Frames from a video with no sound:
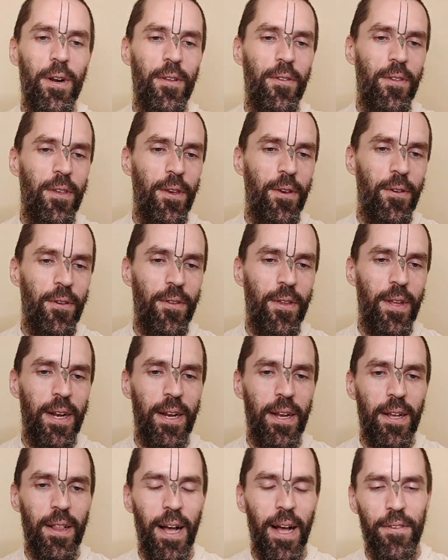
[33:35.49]
is used
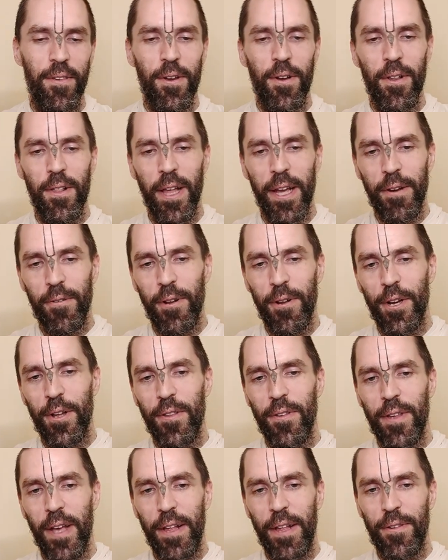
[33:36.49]
in classical language in
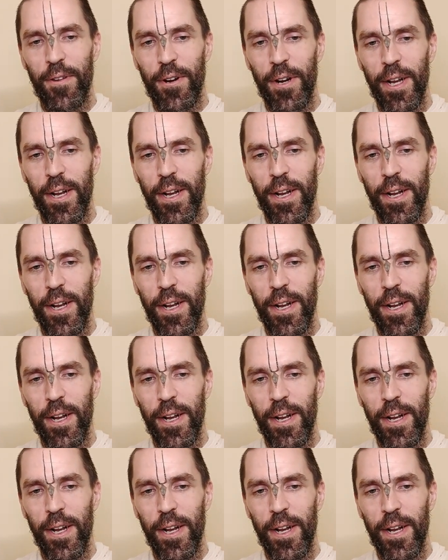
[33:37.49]
Sanskrit.